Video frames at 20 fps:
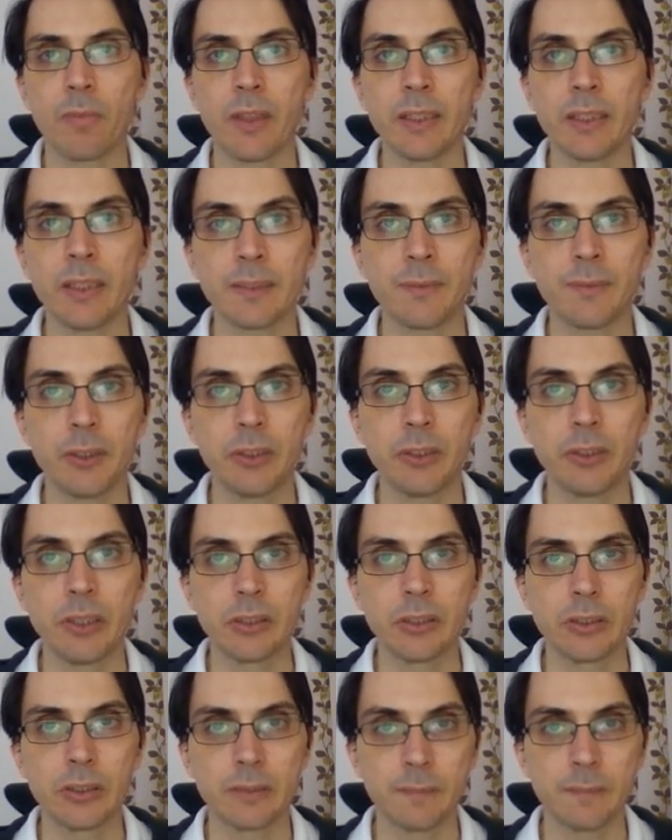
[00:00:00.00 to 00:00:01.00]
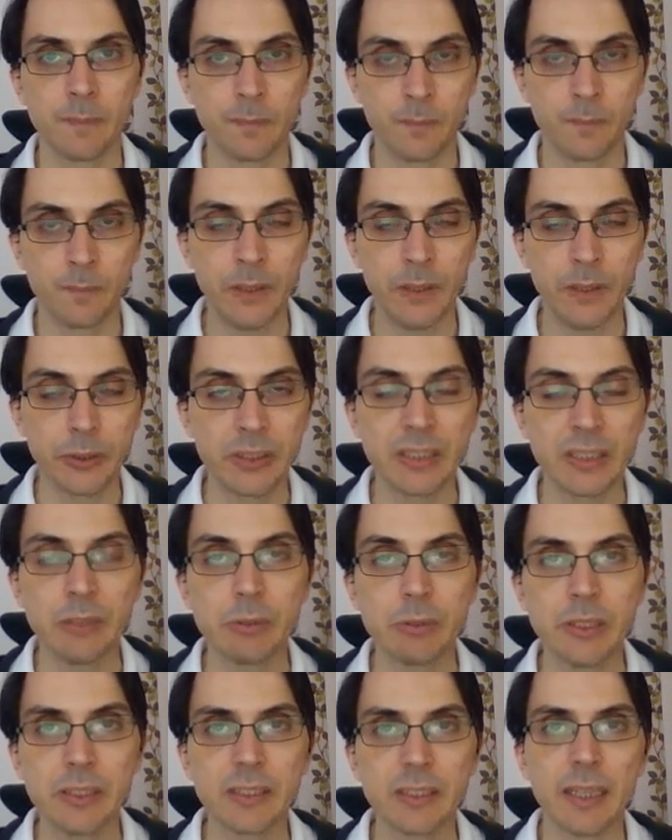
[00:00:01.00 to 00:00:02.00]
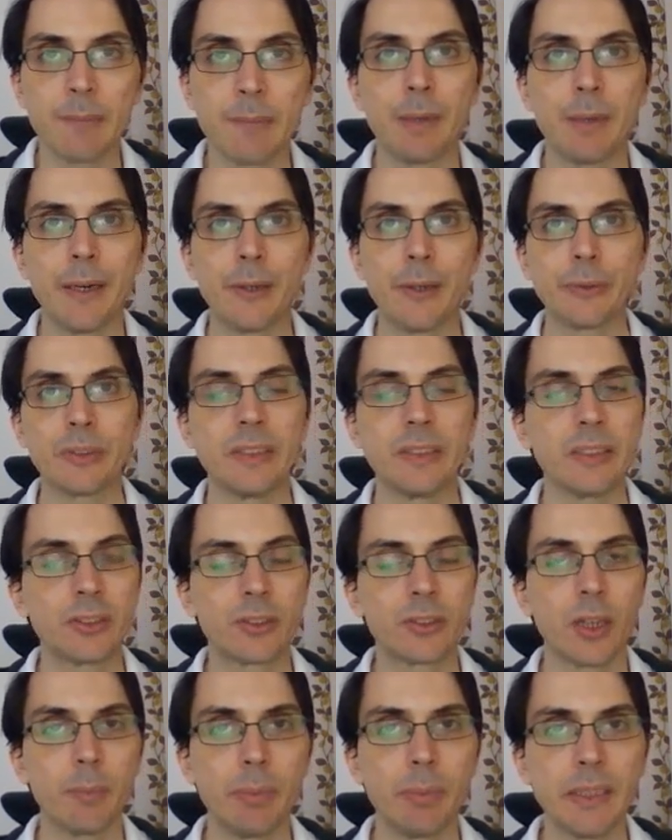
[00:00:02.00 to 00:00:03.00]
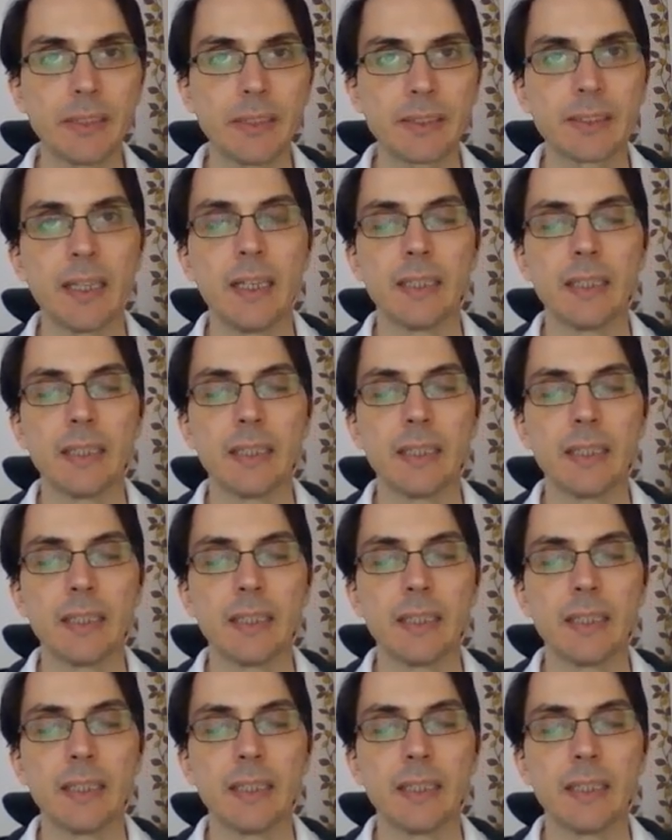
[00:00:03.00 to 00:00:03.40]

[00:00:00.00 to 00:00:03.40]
it's a very good video series about these topics,